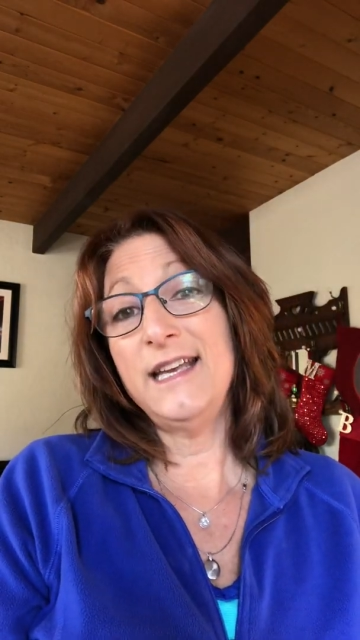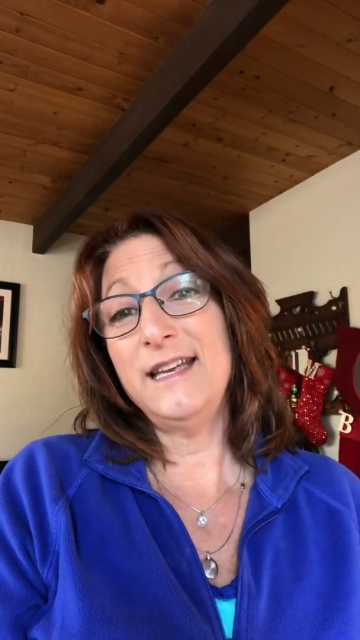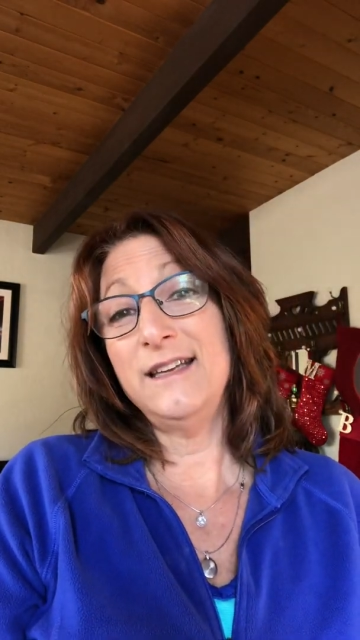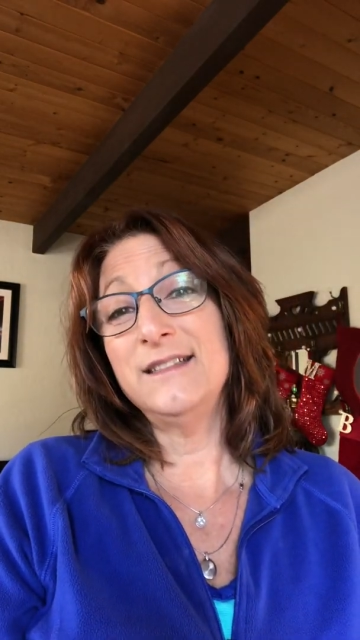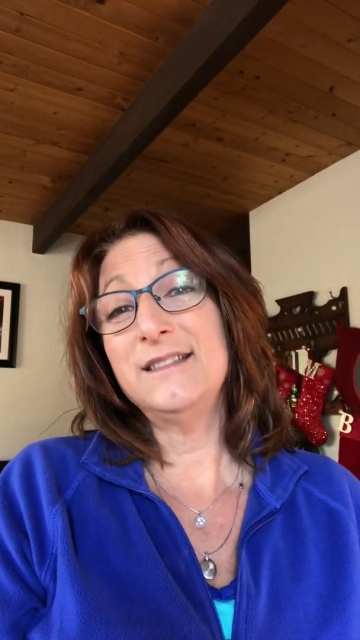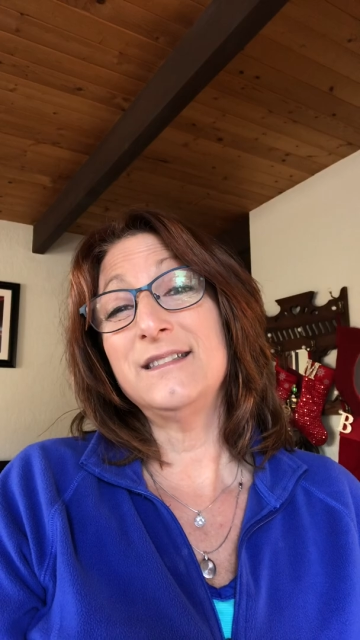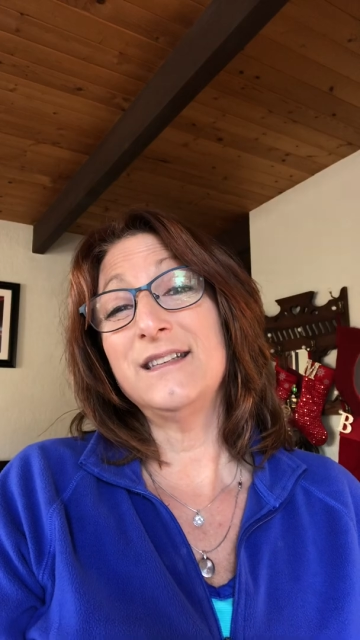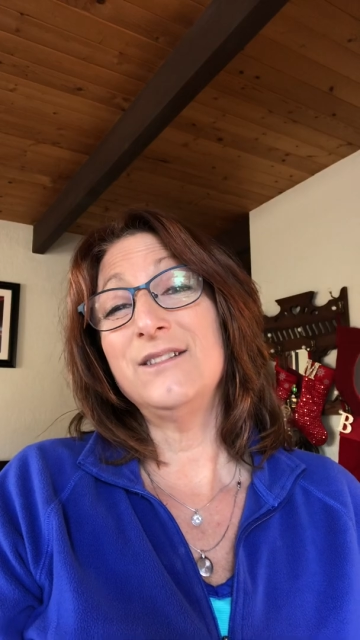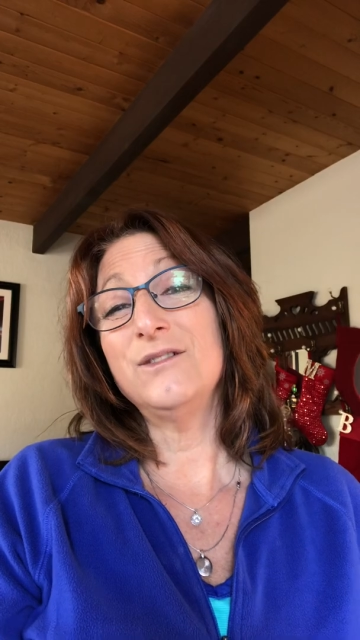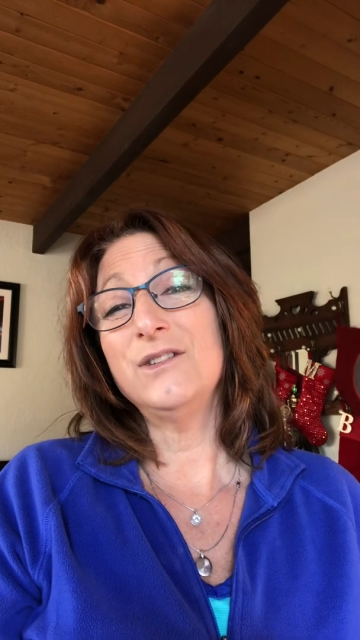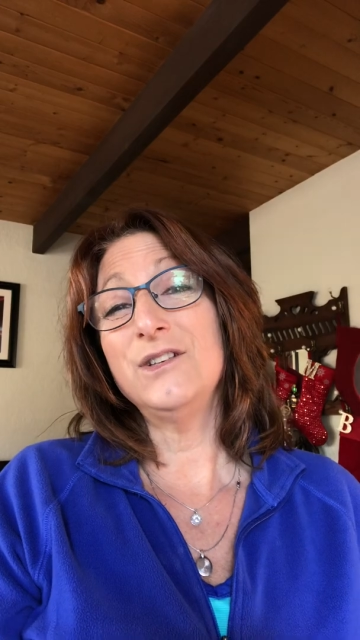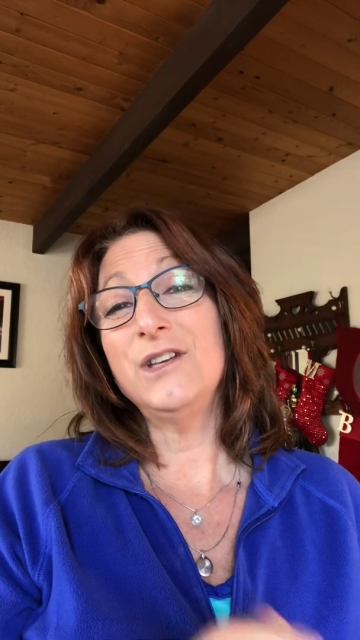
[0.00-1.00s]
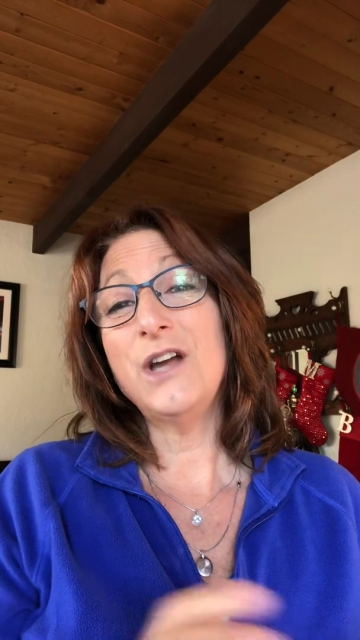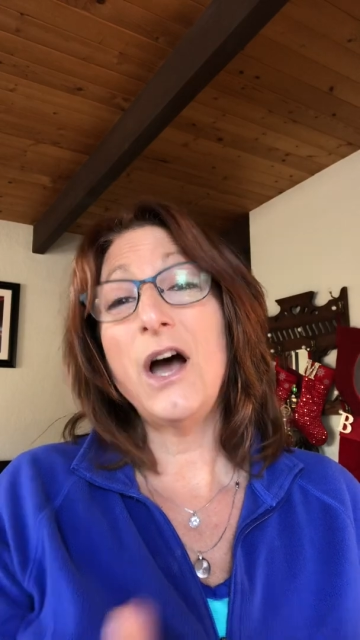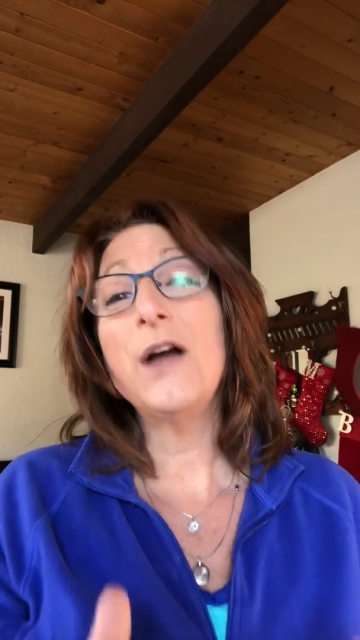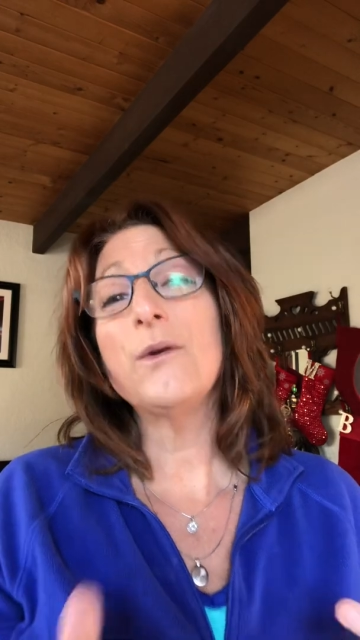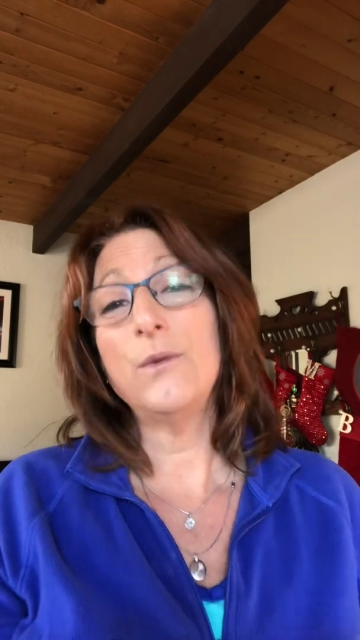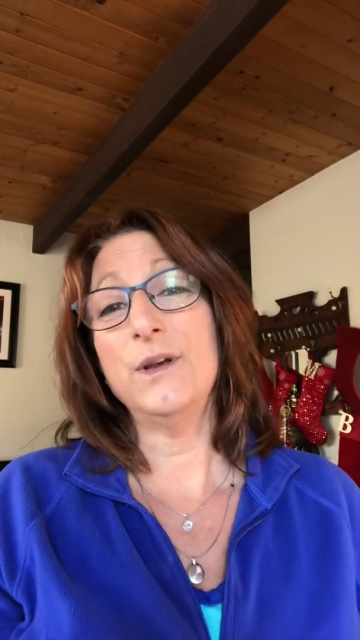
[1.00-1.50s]
is
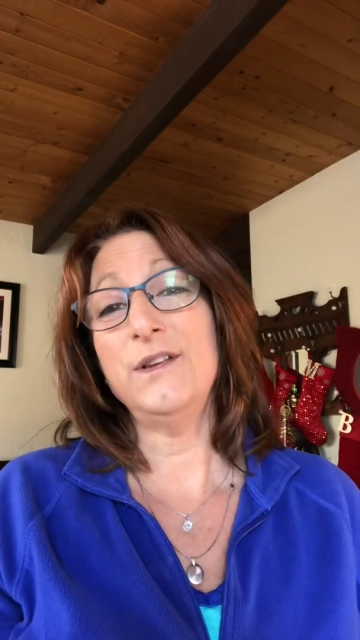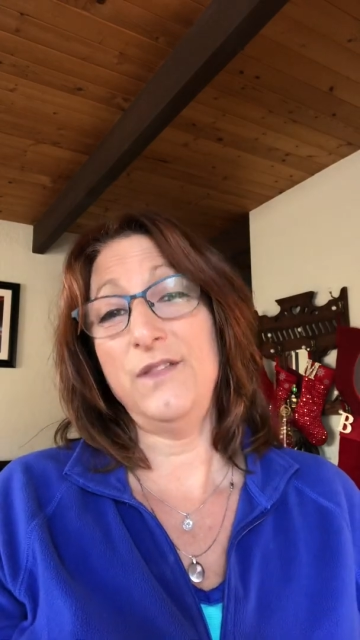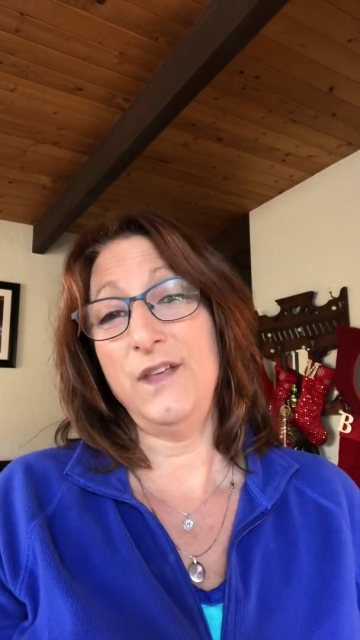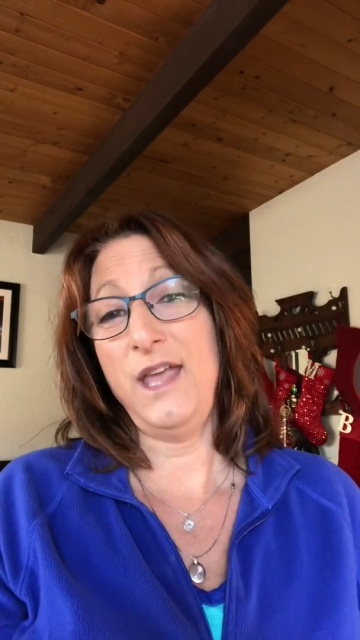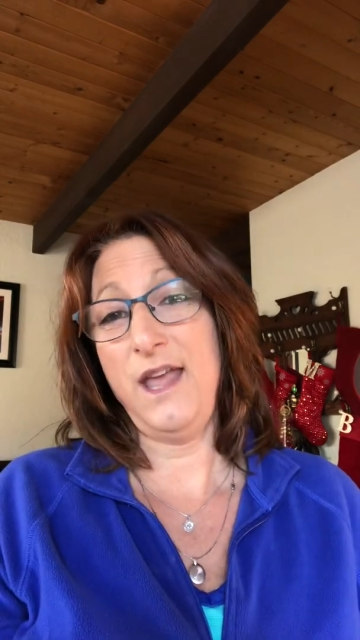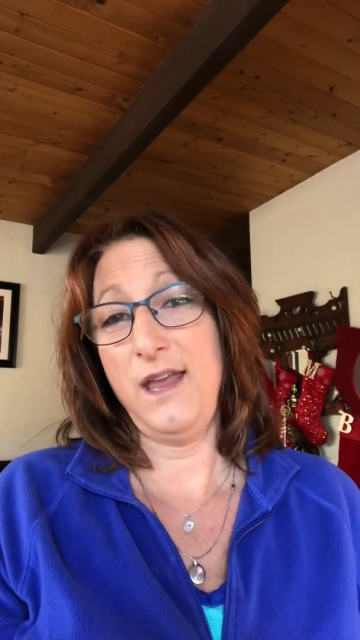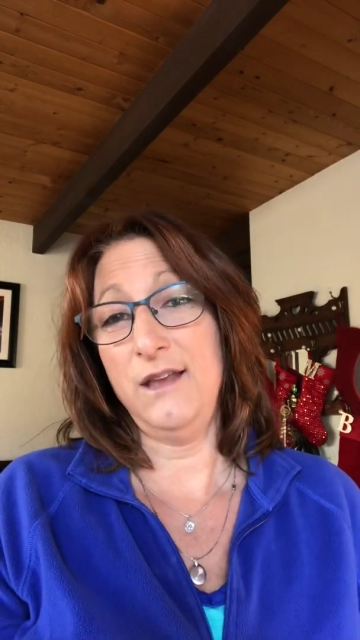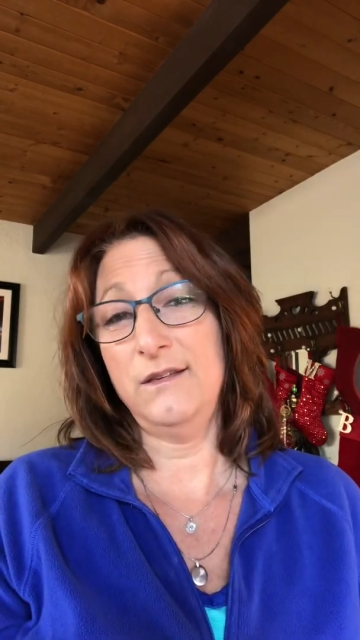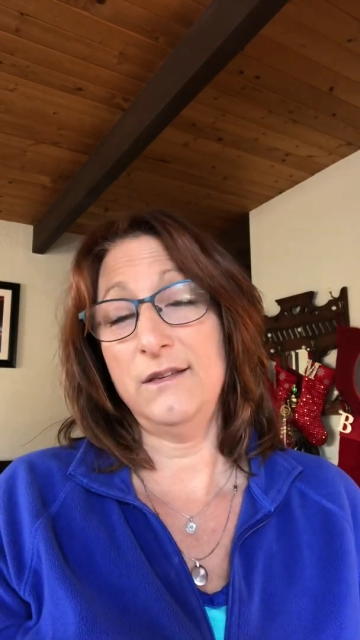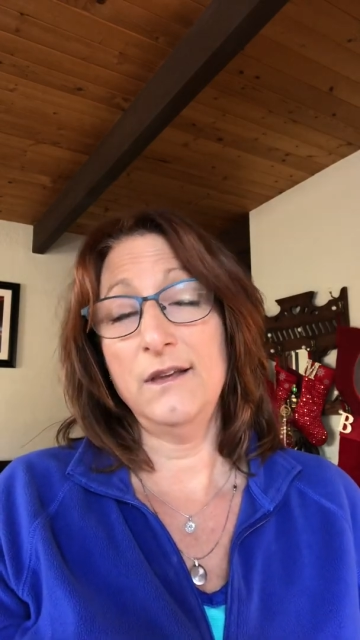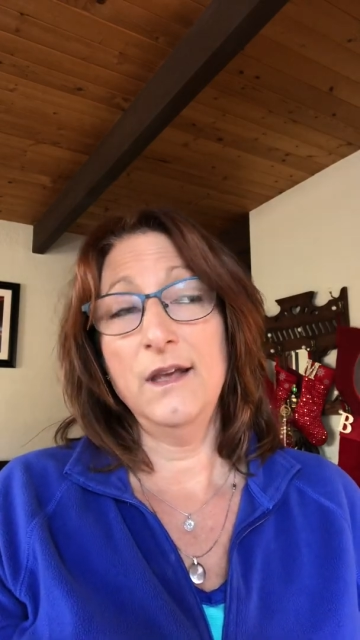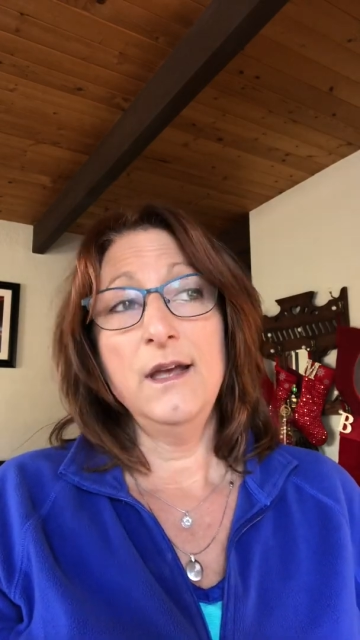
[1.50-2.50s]
not always the case